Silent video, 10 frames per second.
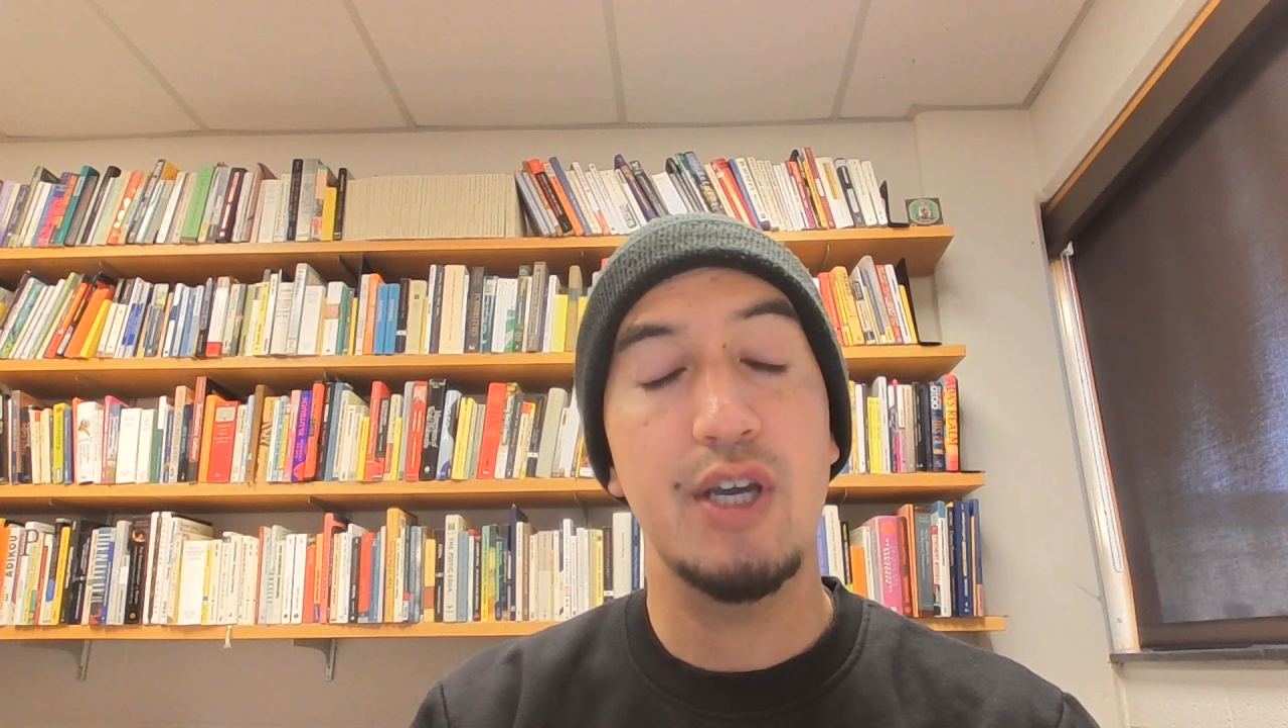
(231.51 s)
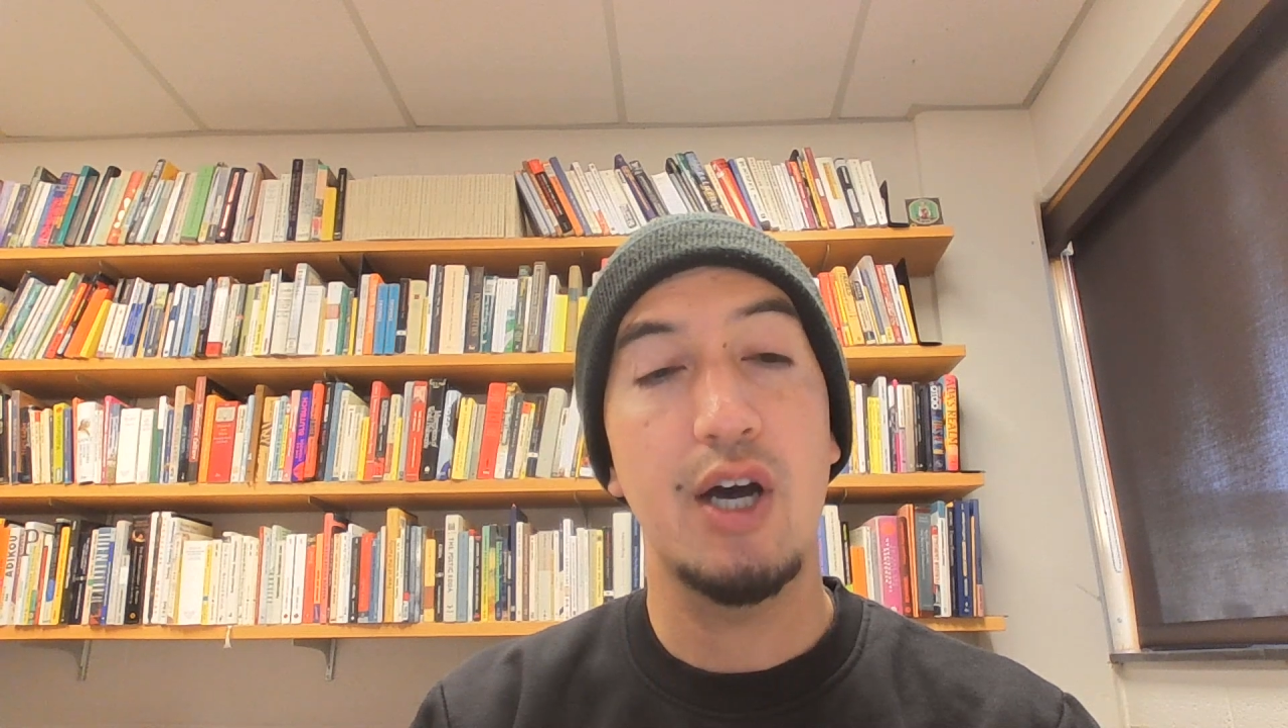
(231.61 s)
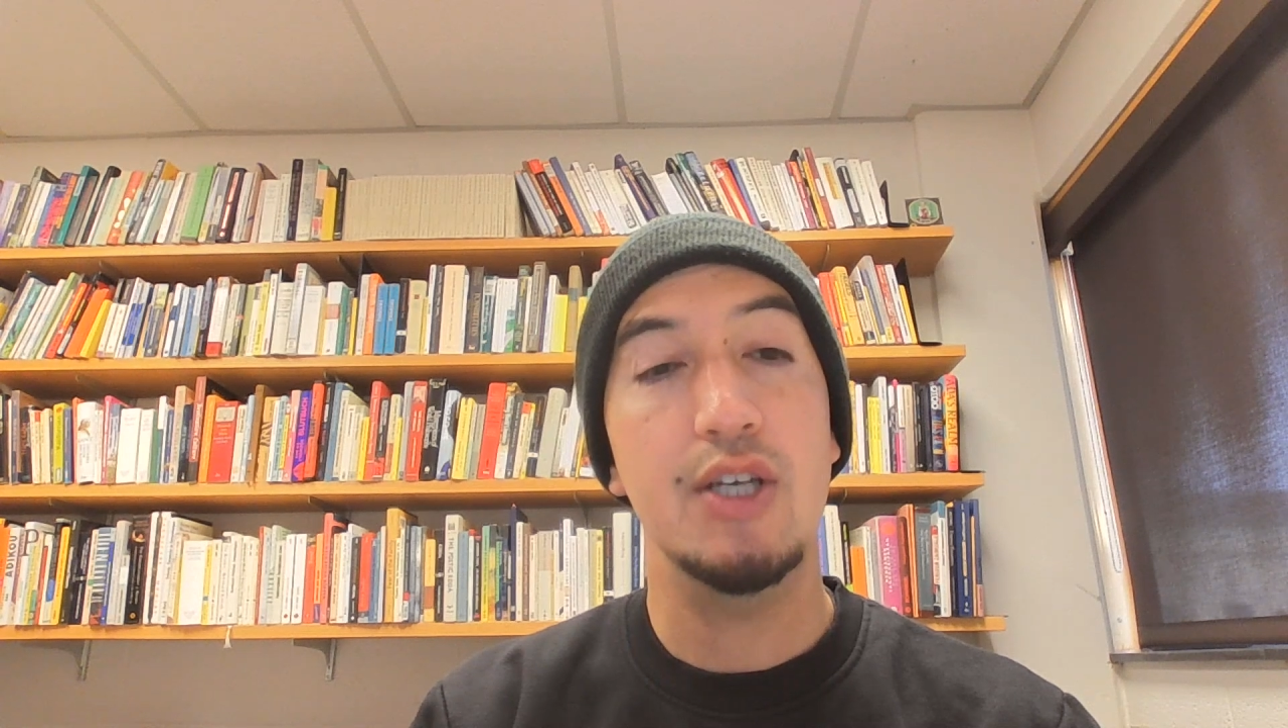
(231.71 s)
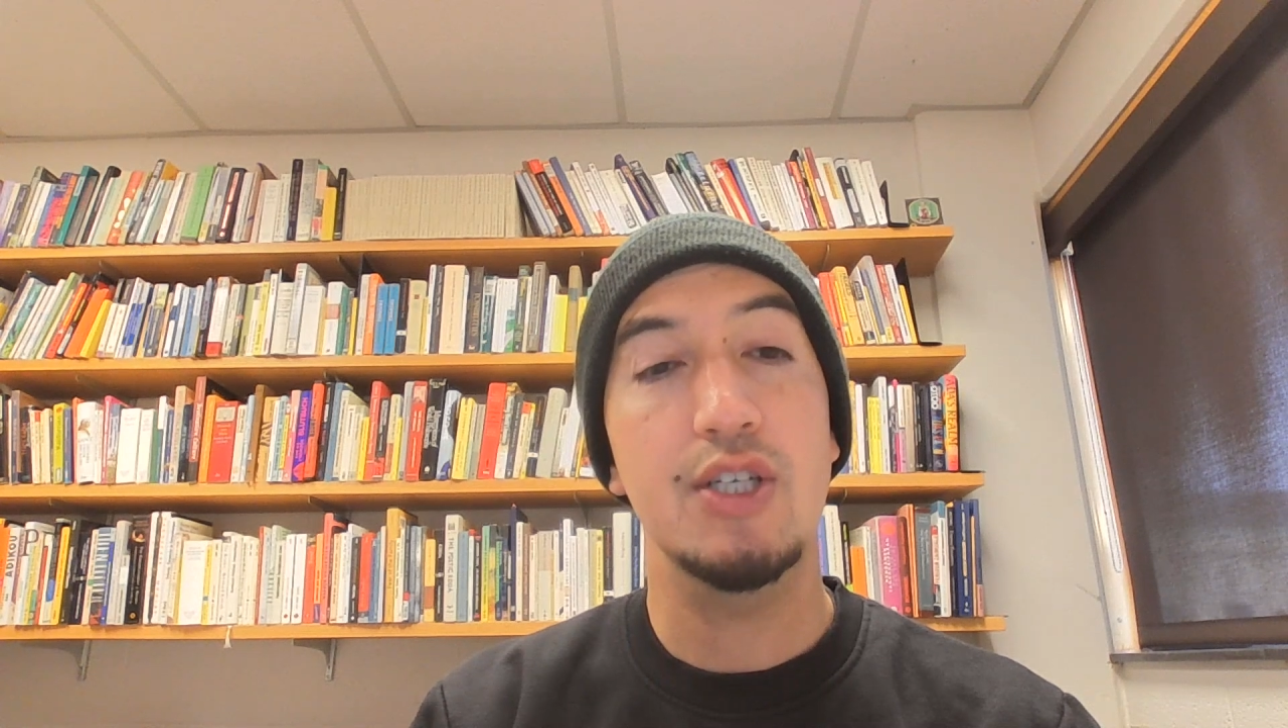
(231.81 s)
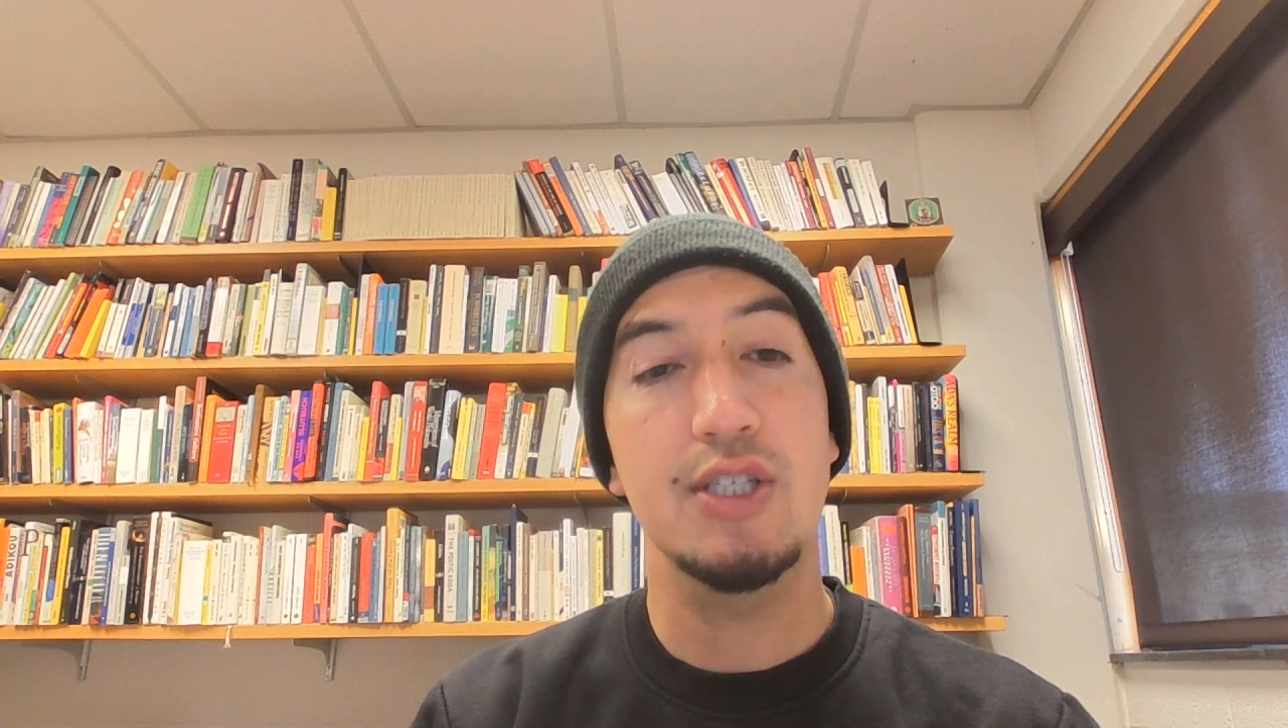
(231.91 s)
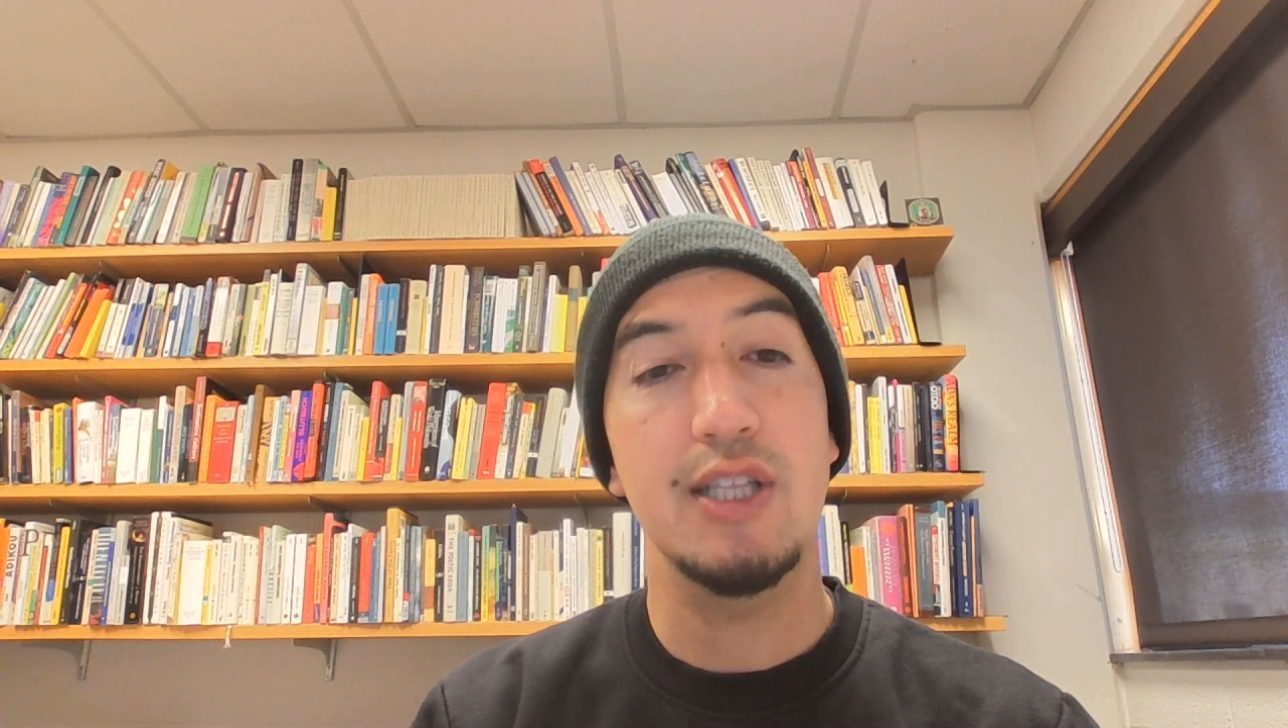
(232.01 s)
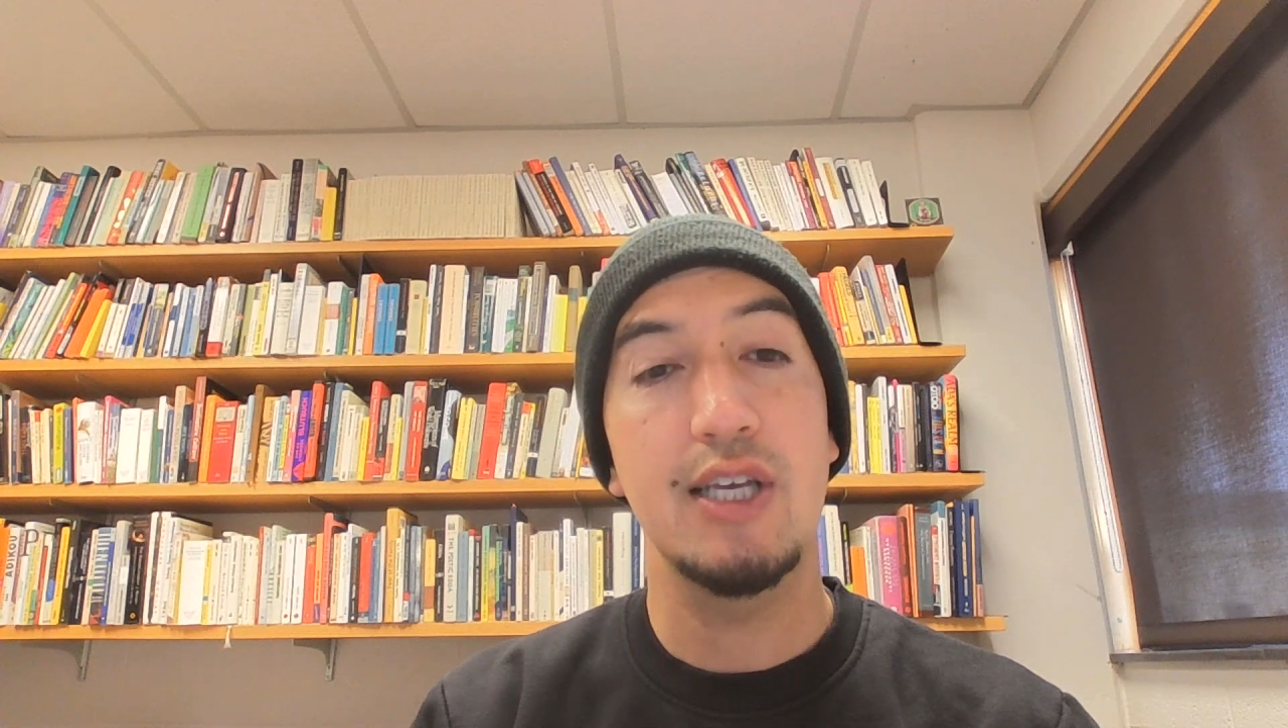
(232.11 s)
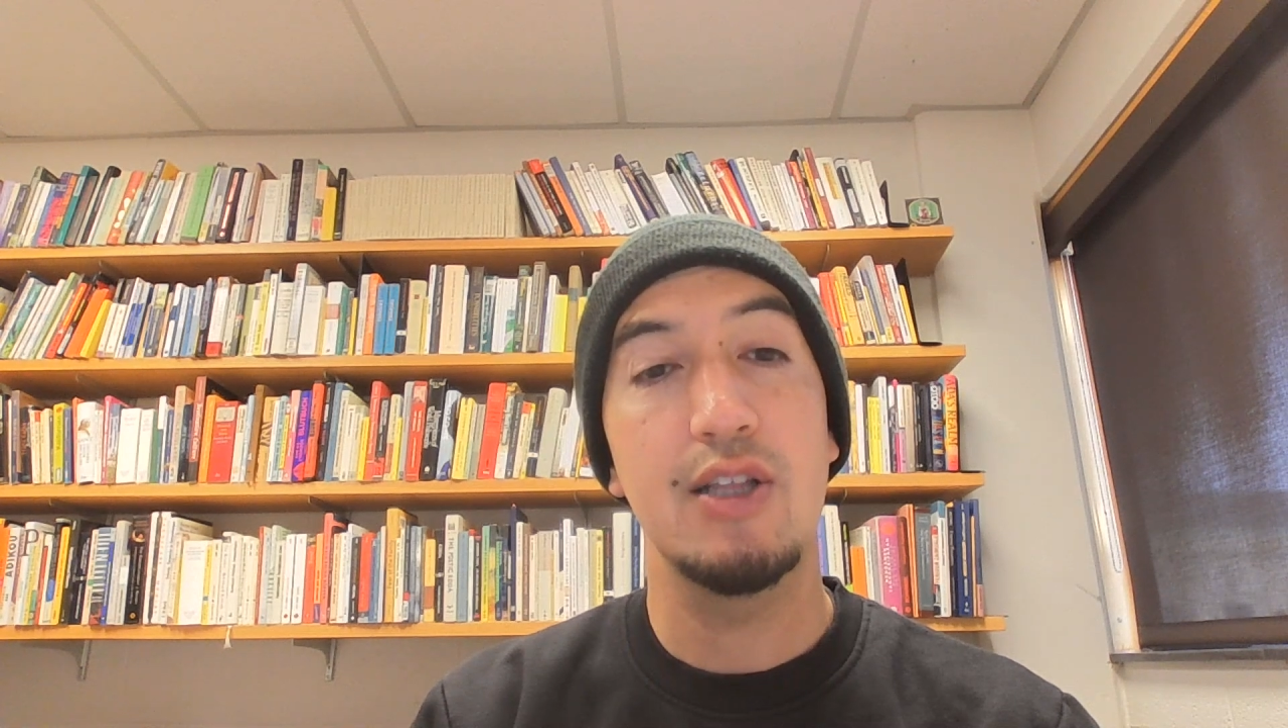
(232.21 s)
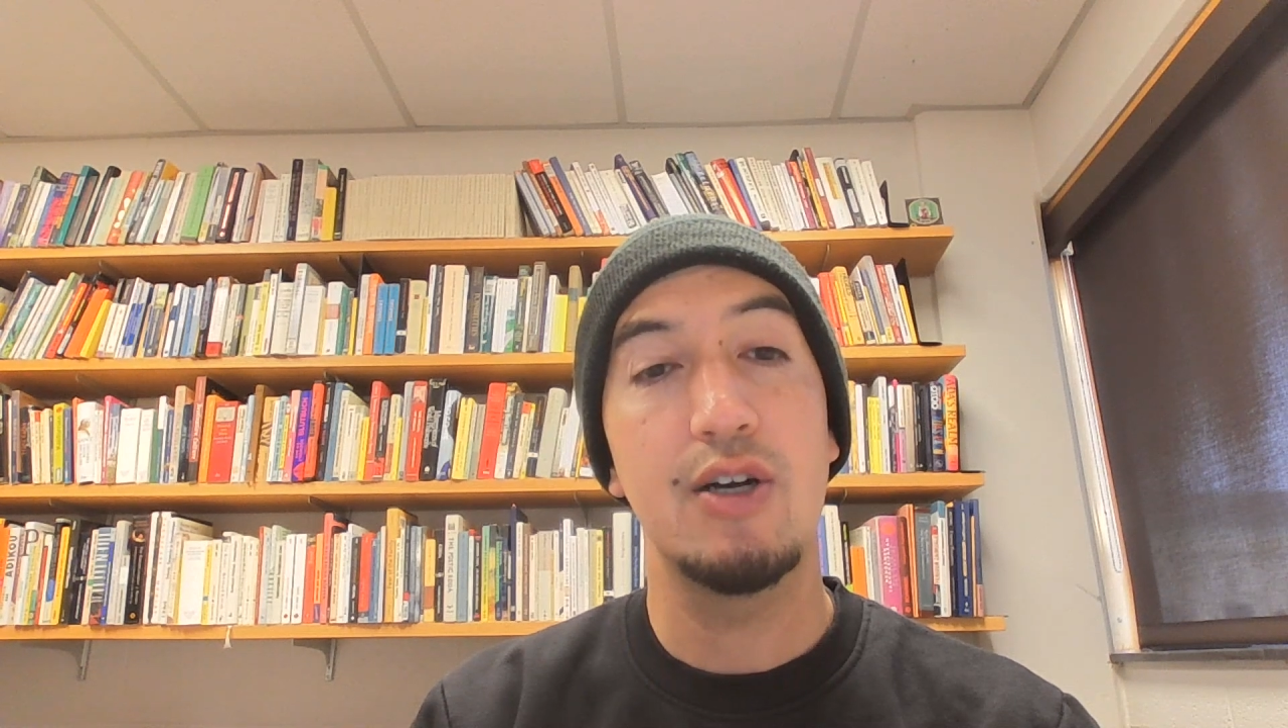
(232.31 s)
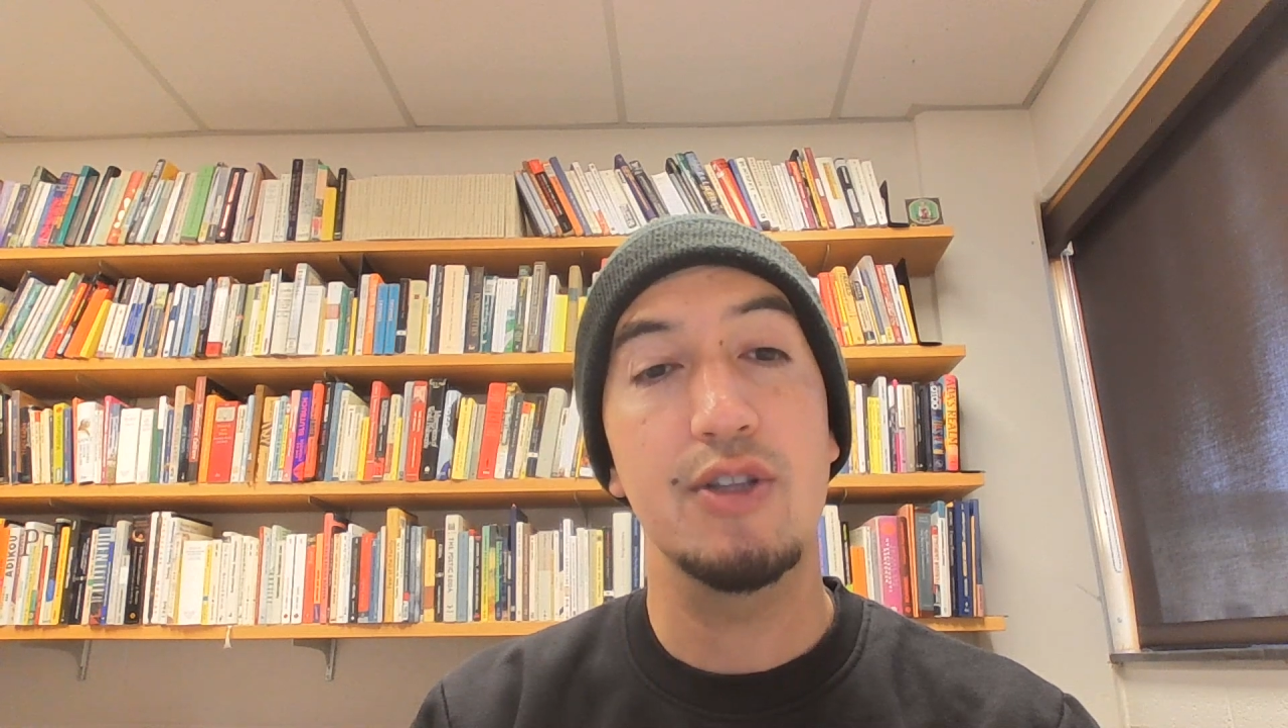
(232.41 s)

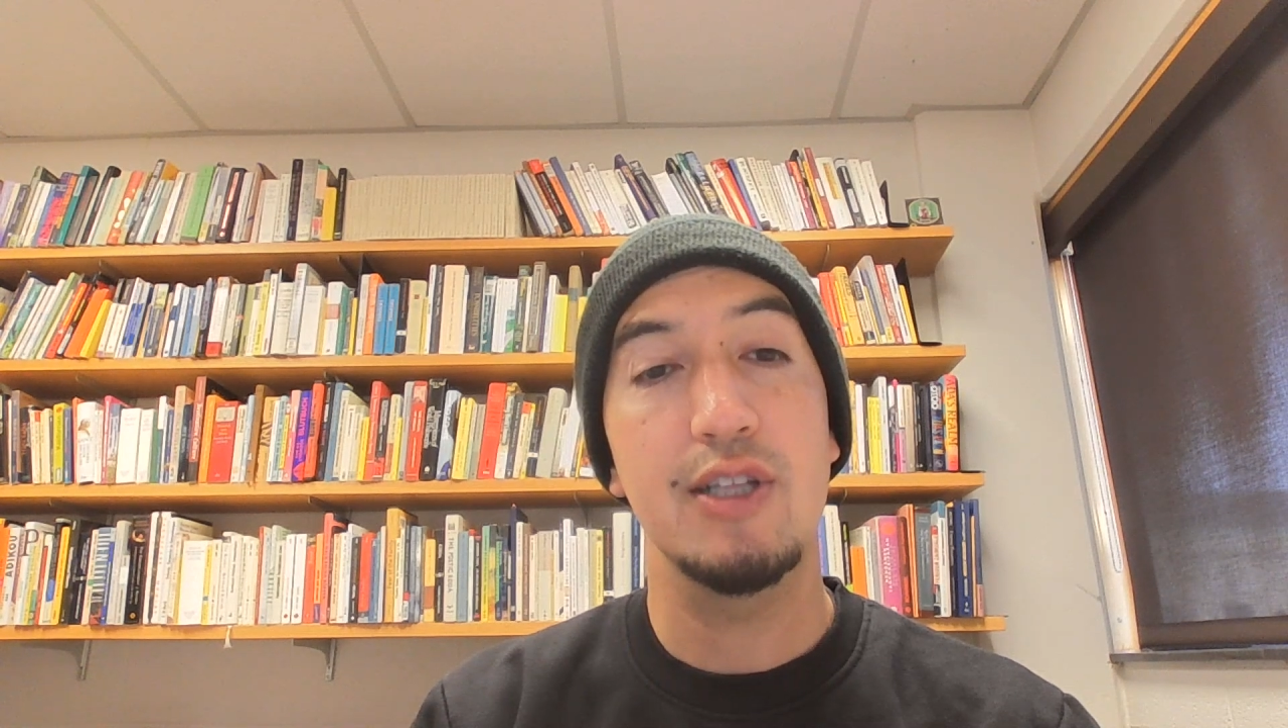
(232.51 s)
cautiously along